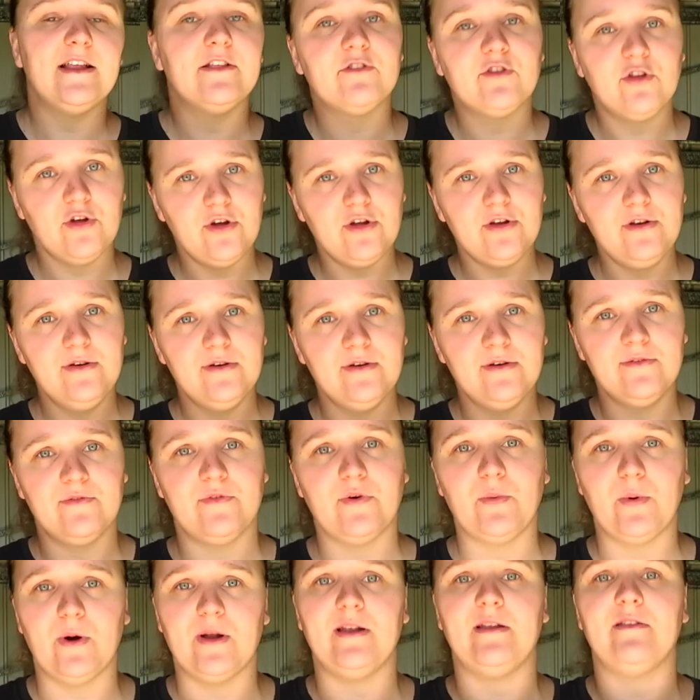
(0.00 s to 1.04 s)
It's good
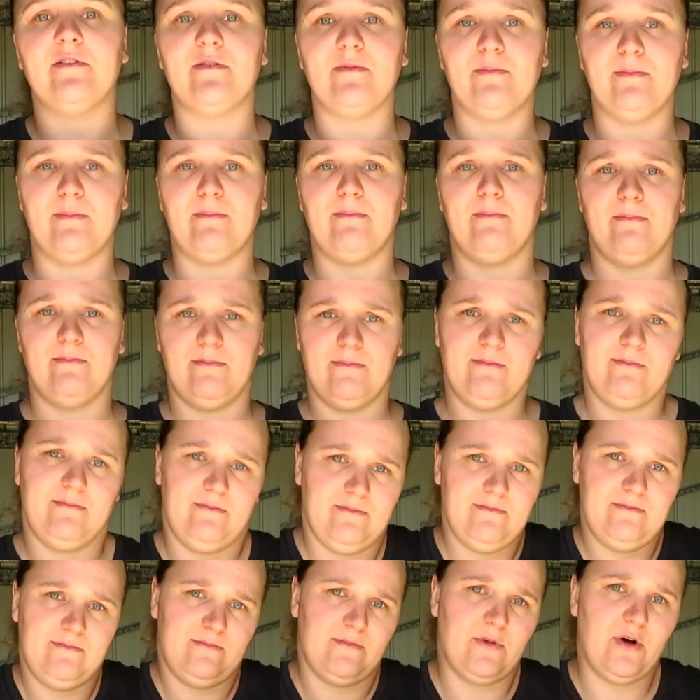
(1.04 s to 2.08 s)
for what it's
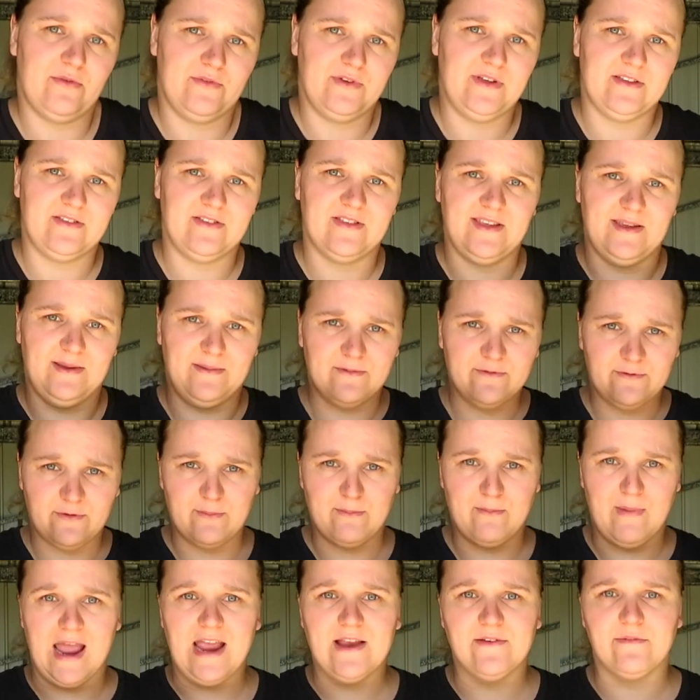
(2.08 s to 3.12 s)
obviously
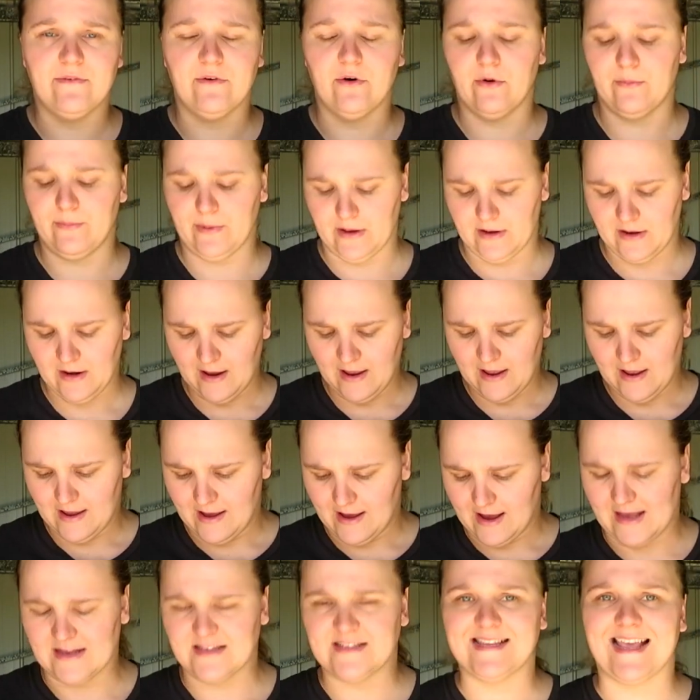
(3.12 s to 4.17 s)
made for, but
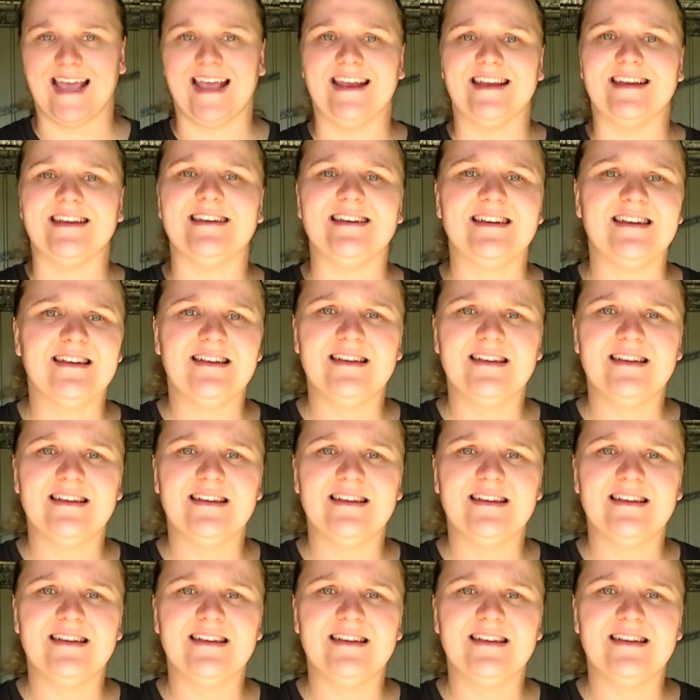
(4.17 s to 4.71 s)
I just hate it.